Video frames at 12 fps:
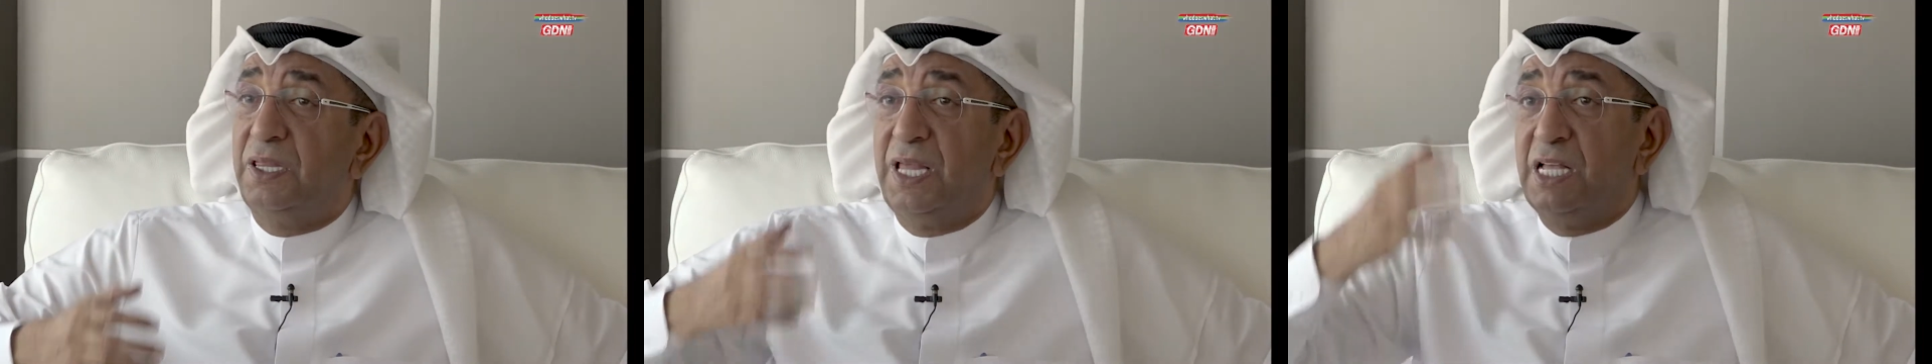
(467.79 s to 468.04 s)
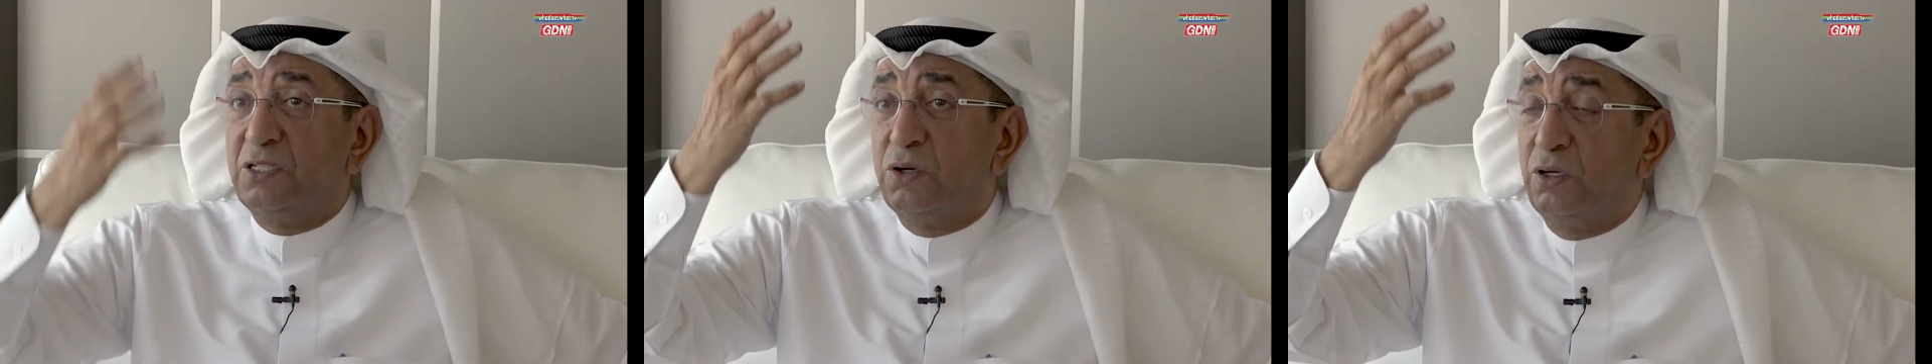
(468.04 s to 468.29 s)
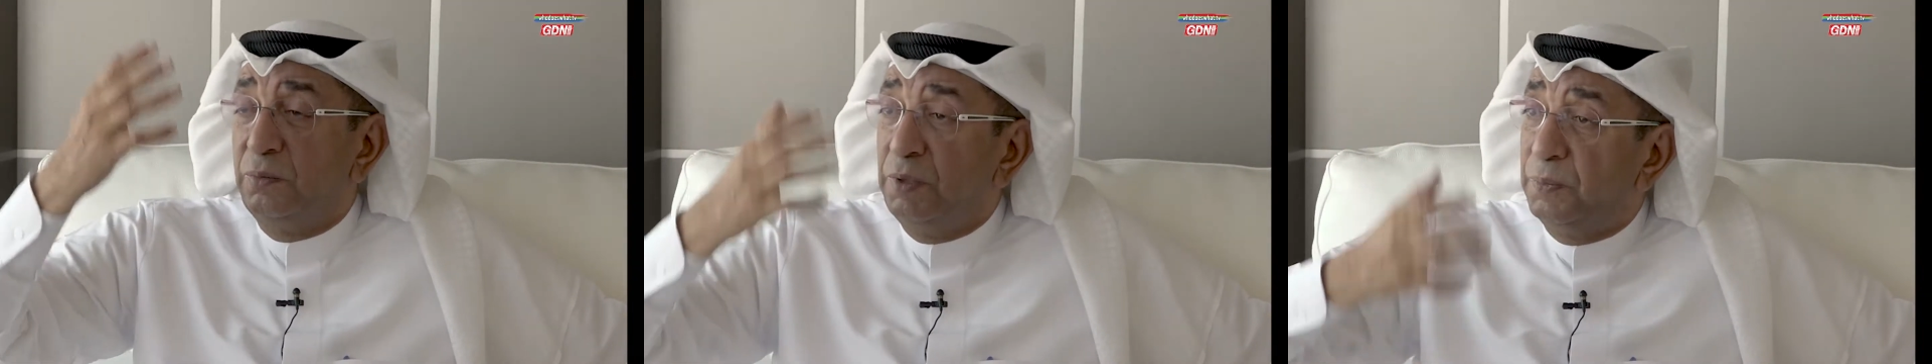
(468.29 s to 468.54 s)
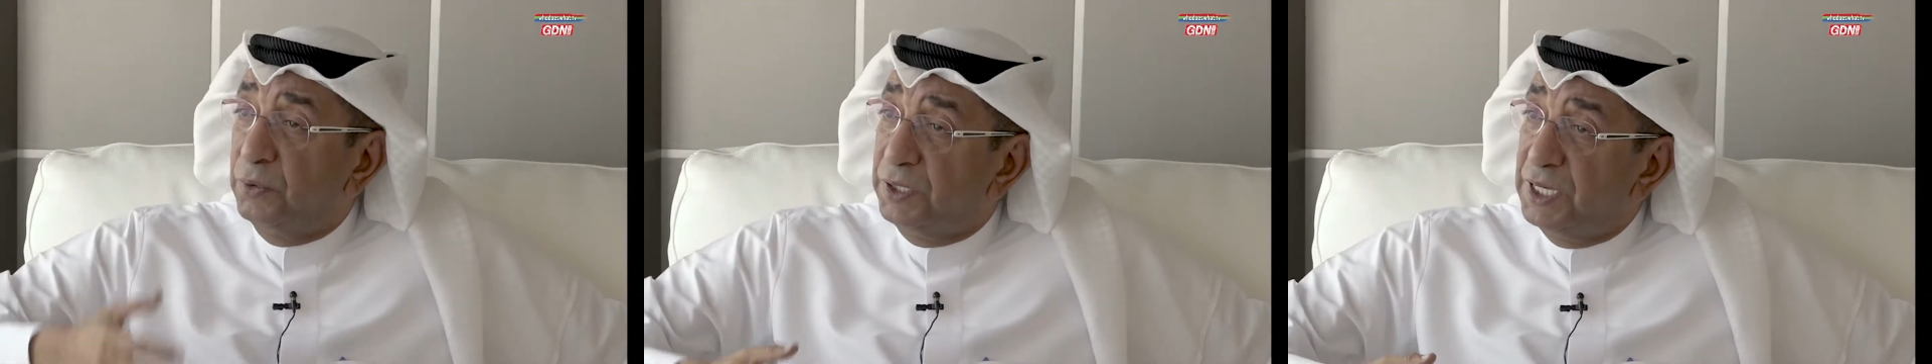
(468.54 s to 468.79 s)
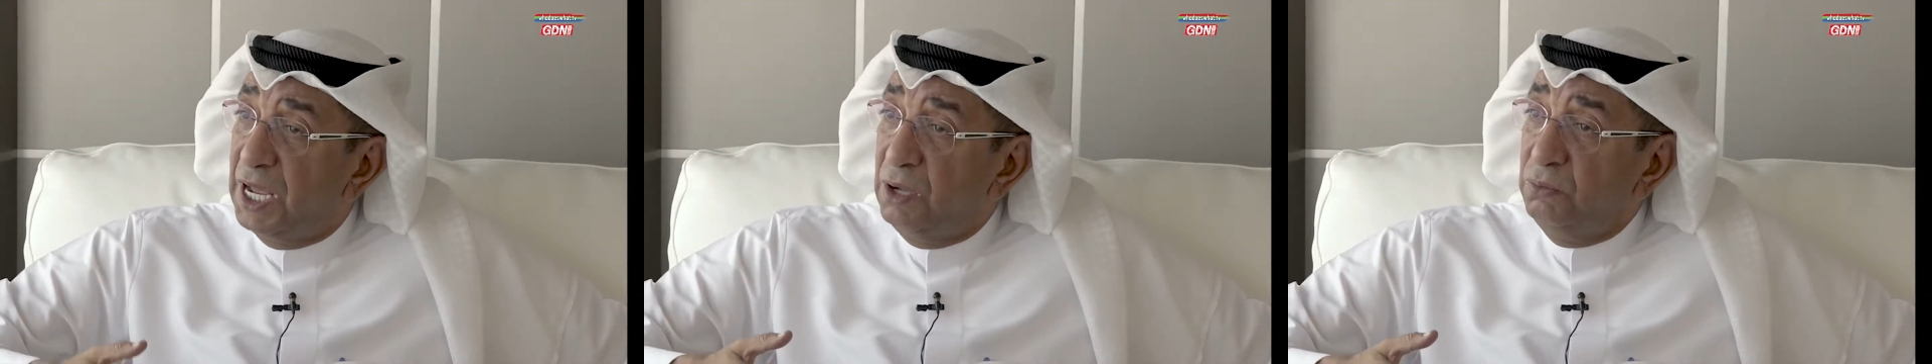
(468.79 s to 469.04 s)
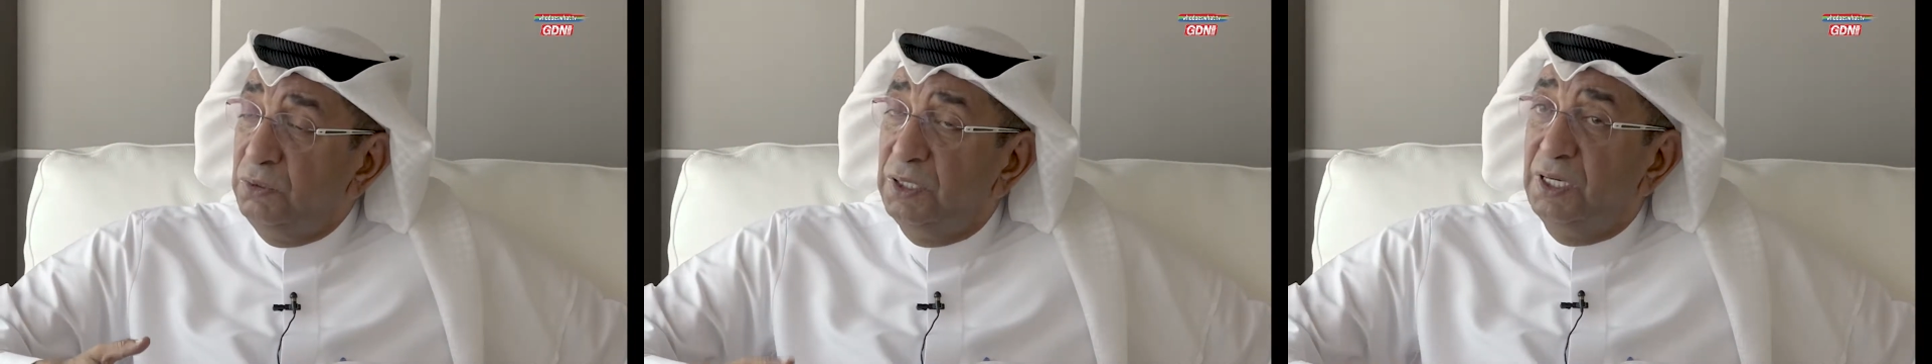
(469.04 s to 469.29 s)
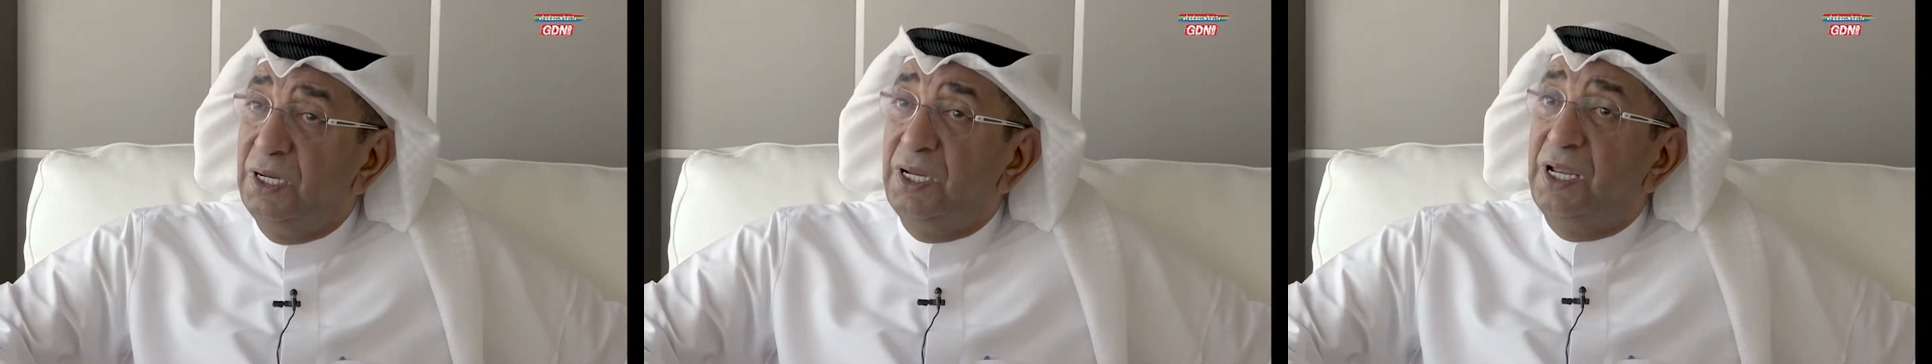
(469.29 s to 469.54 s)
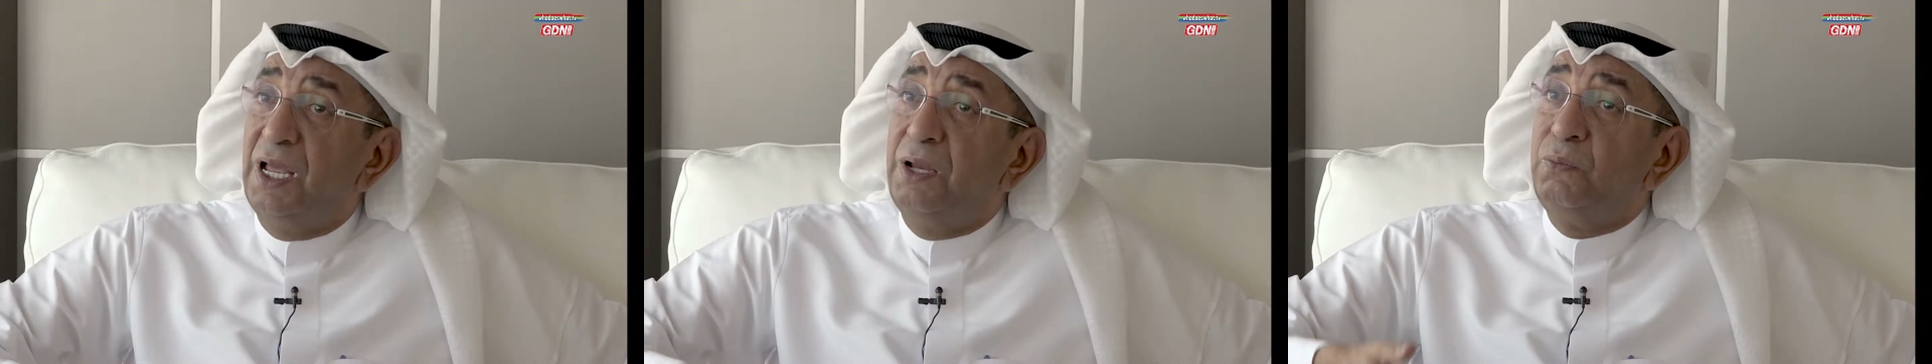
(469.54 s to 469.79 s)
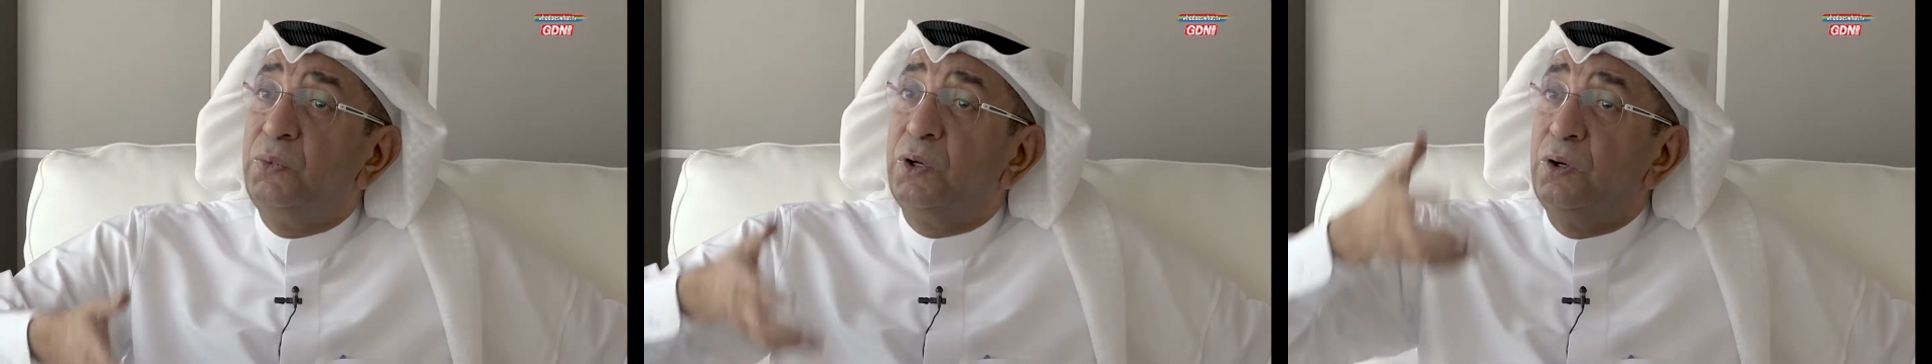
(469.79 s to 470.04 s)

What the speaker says: That's going to be put down, and we're